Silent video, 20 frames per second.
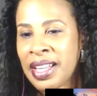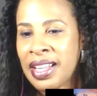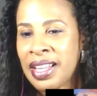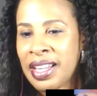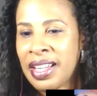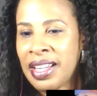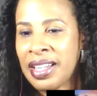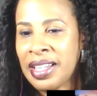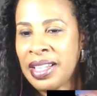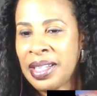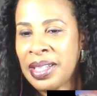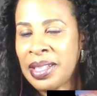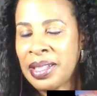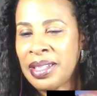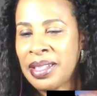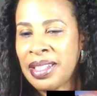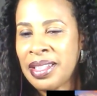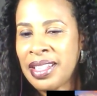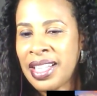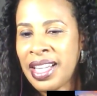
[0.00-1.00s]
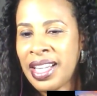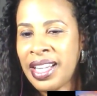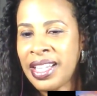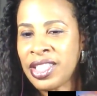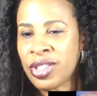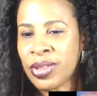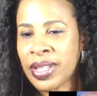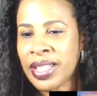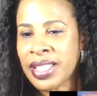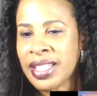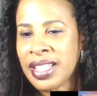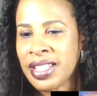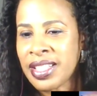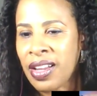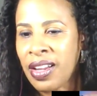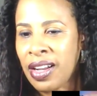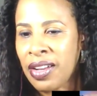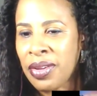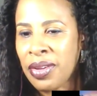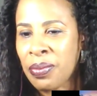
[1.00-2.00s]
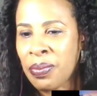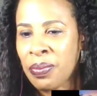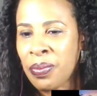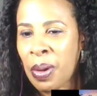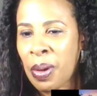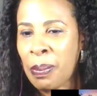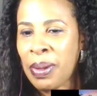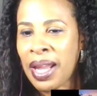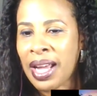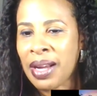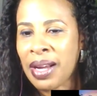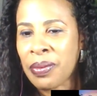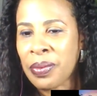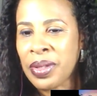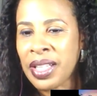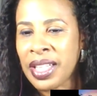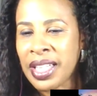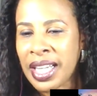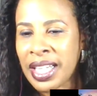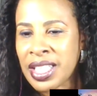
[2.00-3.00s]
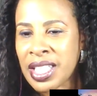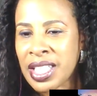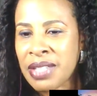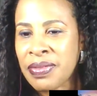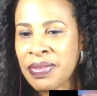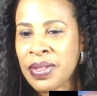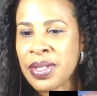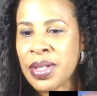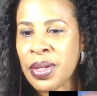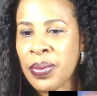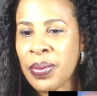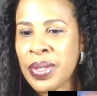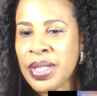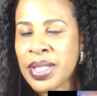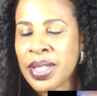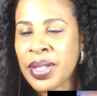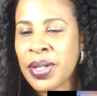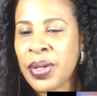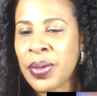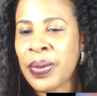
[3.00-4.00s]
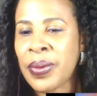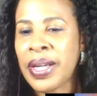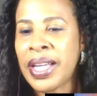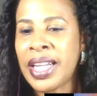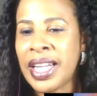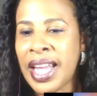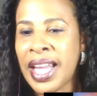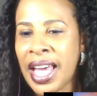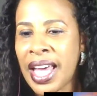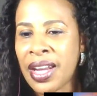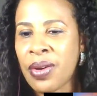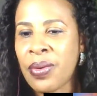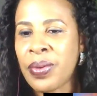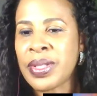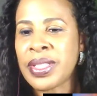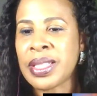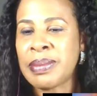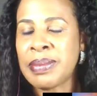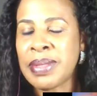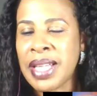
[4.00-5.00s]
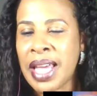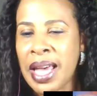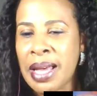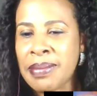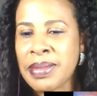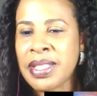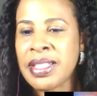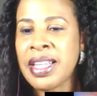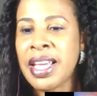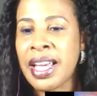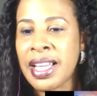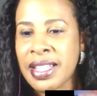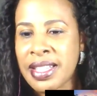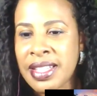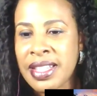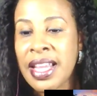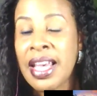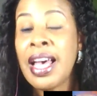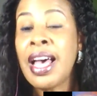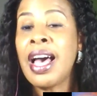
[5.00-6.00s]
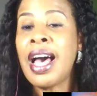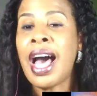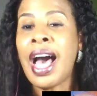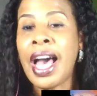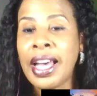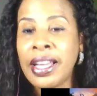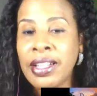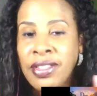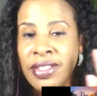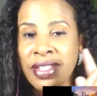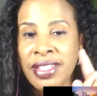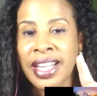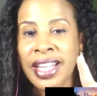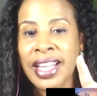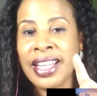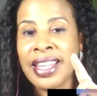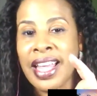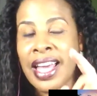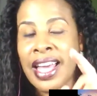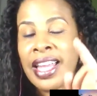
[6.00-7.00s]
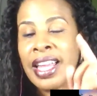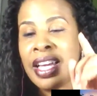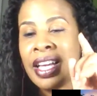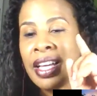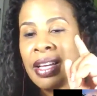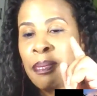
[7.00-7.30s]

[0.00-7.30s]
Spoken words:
Andrea says all of them apply. Really, I just feel so insecure and inadequate sometimes. Yes, I understand that.